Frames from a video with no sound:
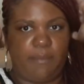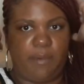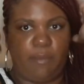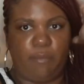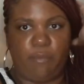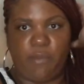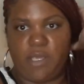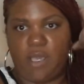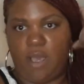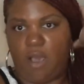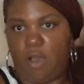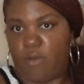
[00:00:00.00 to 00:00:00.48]
But
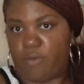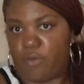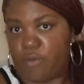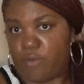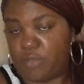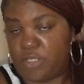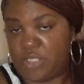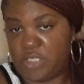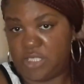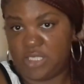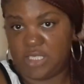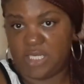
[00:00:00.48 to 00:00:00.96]
we all know
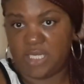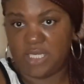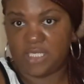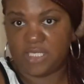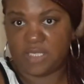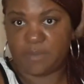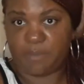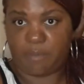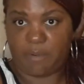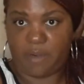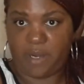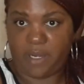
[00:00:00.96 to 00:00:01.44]
she
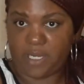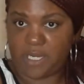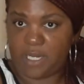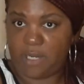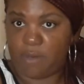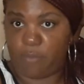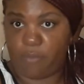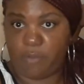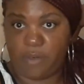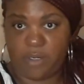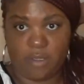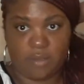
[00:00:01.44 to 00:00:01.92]
gets
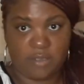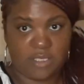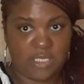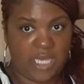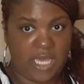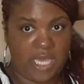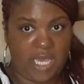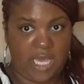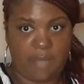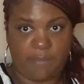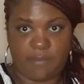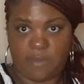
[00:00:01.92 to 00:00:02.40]
pregnant in real
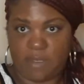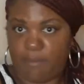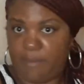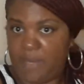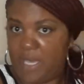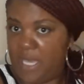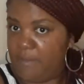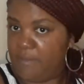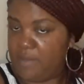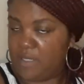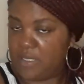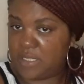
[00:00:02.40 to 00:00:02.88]
time. The
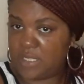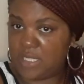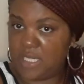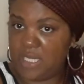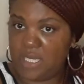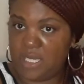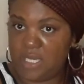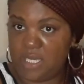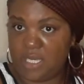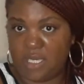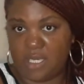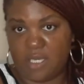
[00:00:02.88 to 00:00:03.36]
baby is
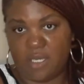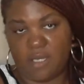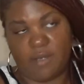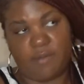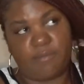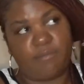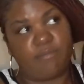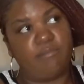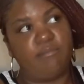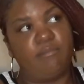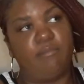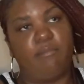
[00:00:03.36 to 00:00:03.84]

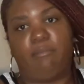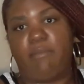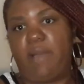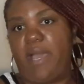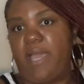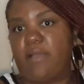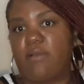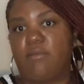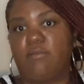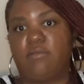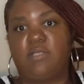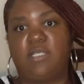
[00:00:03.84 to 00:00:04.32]
here.
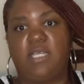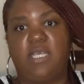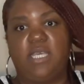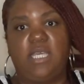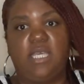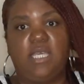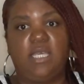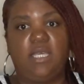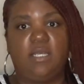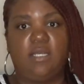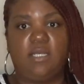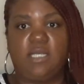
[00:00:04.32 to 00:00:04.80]

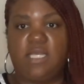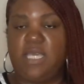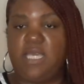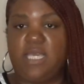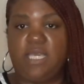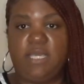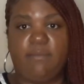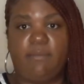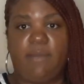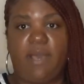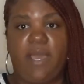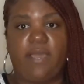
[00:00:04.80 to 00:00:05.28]

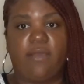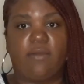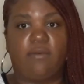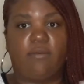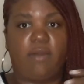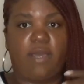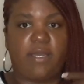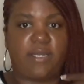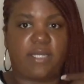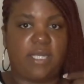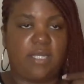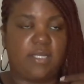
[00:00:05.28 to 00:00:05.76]
Dean Michael,
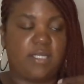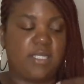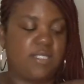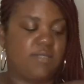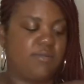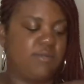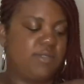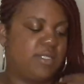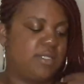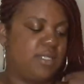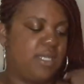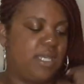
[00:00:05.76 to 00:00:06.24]
I think that's
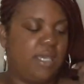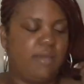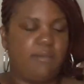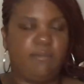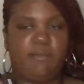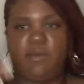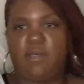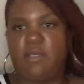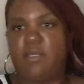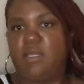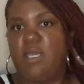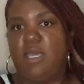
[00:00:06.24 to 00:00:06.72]
his name,
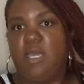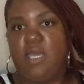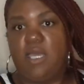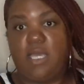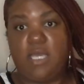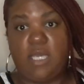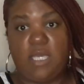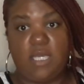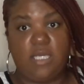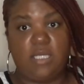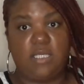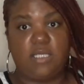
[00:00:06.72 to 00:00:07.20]
but
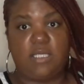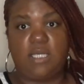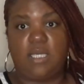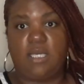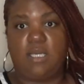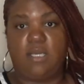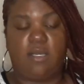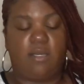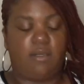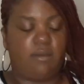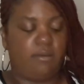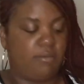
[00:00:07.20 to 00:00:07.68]
he's
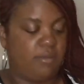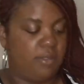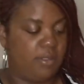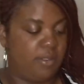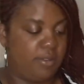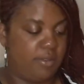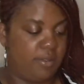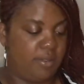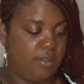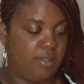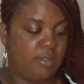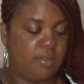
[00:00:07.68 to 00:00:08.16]
here.
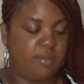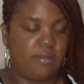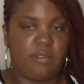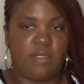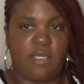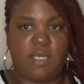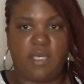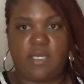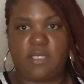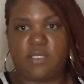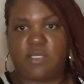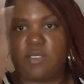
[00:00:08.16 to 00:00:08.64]
Good.
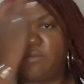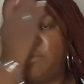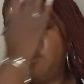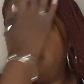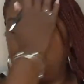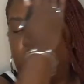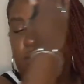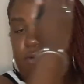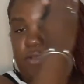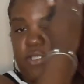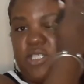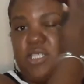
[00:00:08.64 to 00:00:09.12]
Yeah, so we
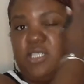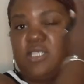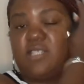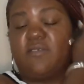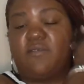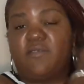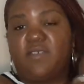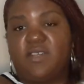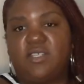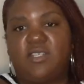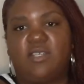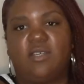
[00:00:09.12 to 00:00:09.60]
know she's
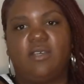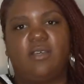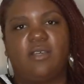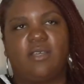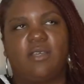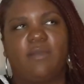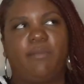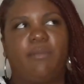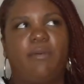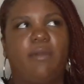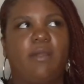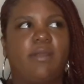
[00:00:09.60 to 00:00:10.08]
eventually going
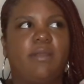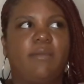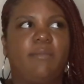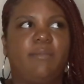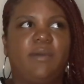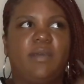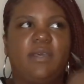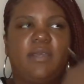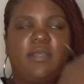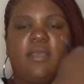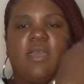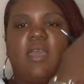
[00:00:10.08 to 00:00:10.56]
to get pregnant,
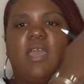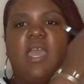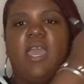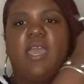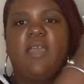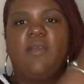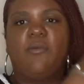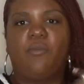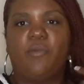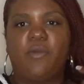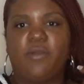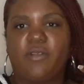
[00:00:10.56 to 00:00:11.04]
but
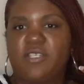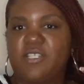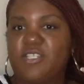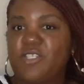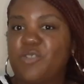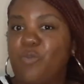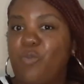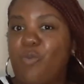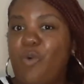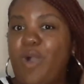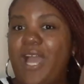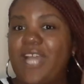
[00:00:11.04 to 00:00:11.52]
we're
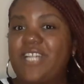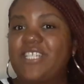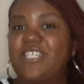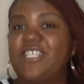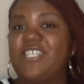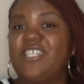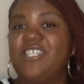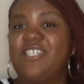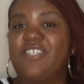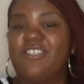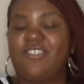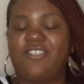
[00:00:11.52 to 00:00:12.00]
just
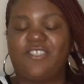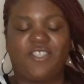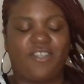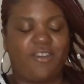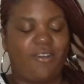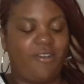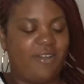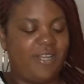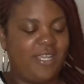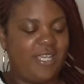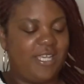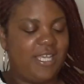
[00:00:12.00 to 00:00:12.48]
watching the
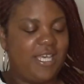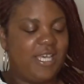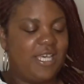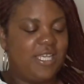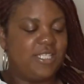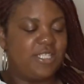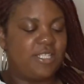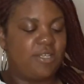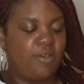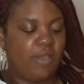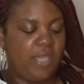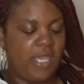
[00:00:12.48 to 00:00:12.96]
journey.
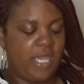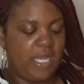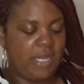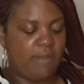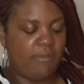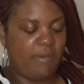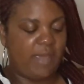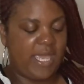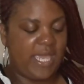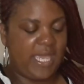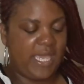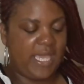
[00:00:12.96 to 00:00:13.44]
So
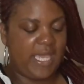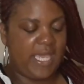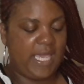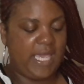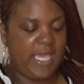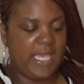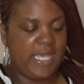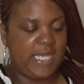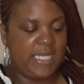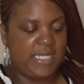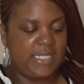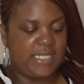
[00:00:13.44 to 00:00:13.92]
anyway,
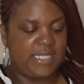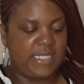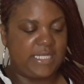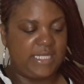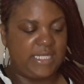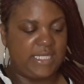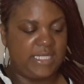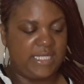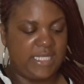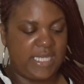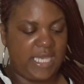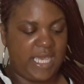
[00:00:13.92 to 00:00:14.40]
it is
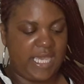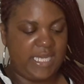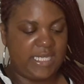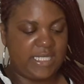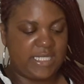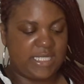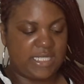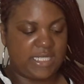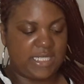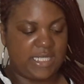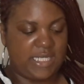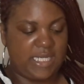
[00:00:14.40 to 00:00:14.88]

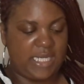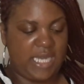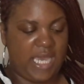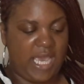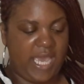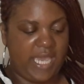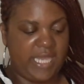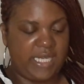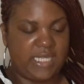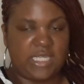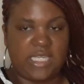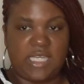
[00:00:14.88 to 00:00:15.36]
date
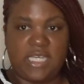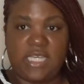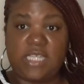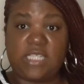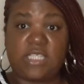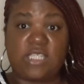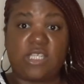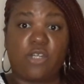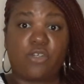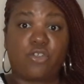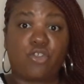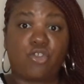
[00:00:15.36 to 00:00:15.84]
night. It
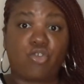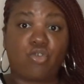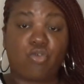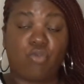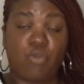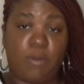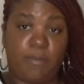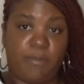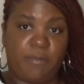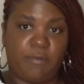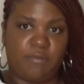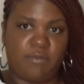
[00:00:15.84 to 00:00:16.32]
is a
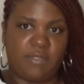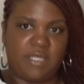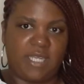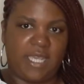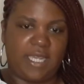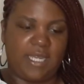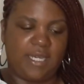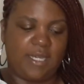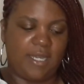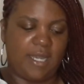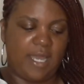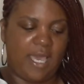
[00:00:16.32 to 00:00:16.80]
triple
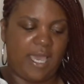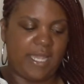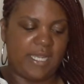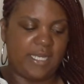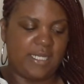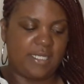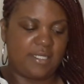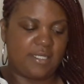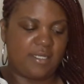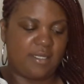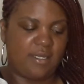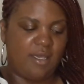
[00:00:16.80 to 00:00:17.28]
date
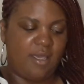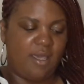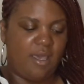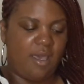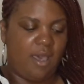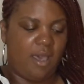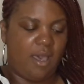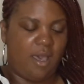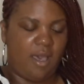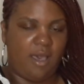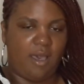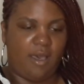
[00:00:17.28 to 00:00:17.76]
night
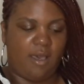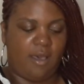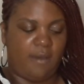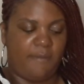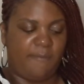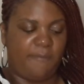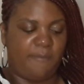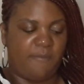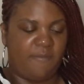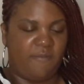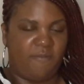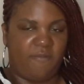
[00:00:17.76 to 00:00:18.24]

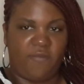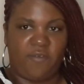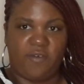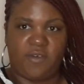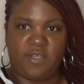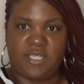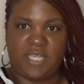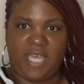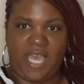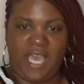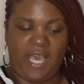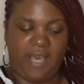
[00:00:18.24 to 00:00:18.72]

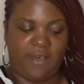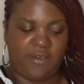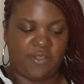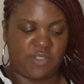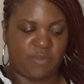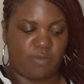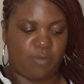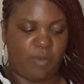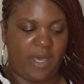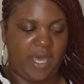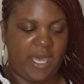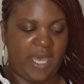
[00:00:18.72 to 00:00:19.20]
for the
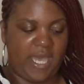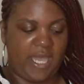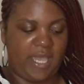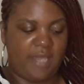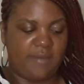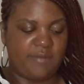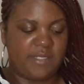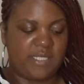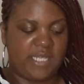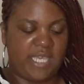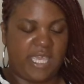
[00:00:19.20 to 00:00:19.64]
Housewives.